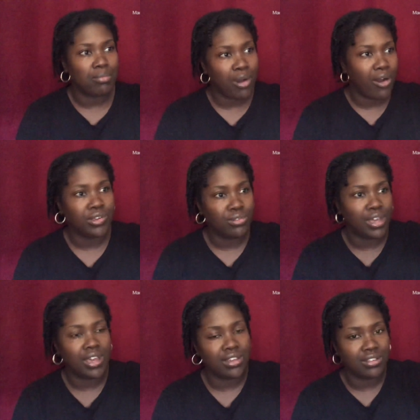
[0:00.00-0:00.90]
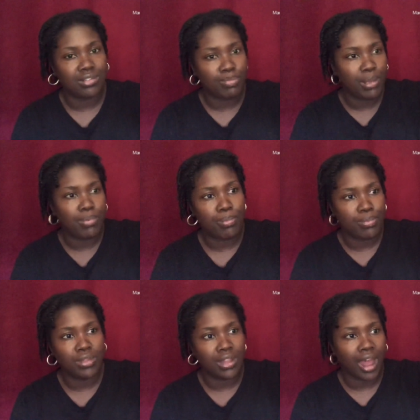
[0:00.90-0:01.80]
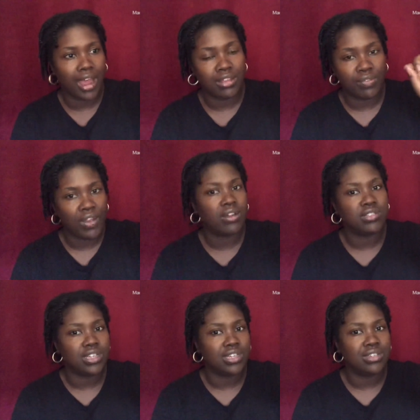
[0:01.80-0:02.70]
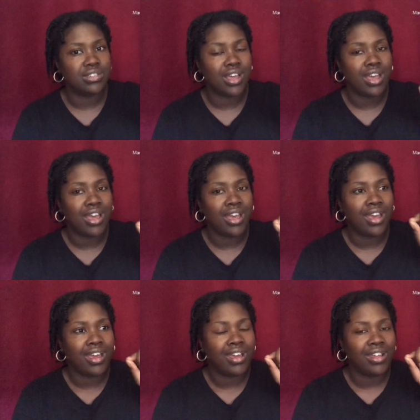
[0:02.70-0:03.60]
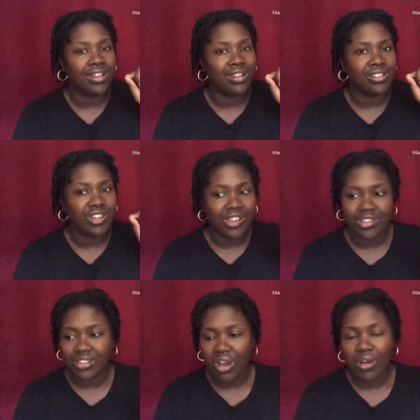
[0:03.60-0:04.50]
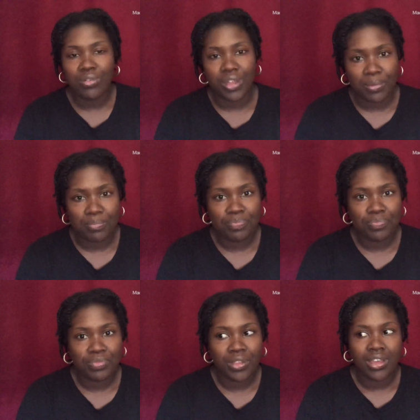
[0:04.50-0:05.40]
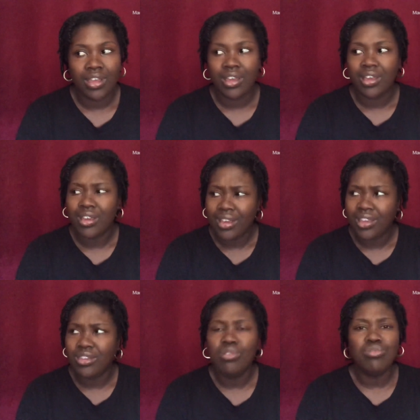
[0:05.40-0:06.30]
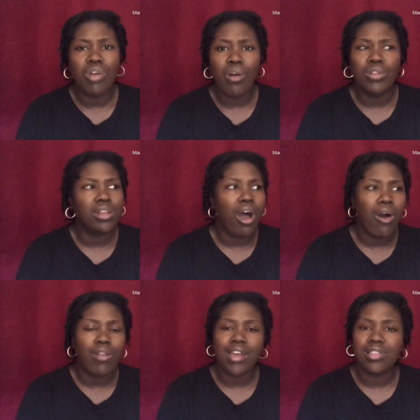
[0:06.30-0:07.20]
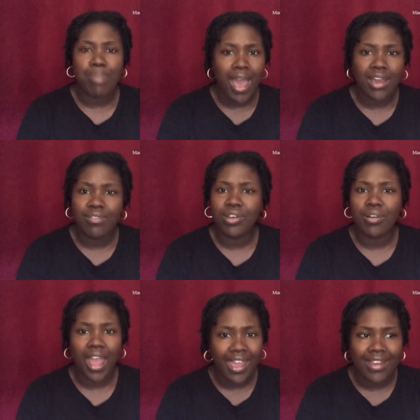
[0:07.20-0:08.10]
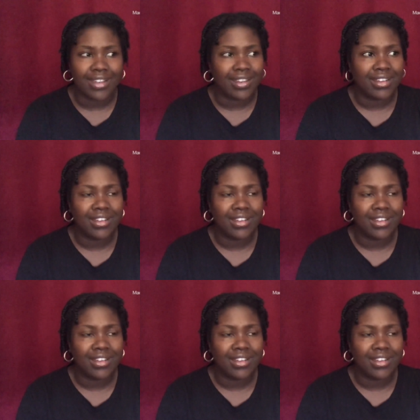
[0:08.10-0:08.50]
all you get is people like the Pharisees. Jesus told them, you know the law like the back of your hand.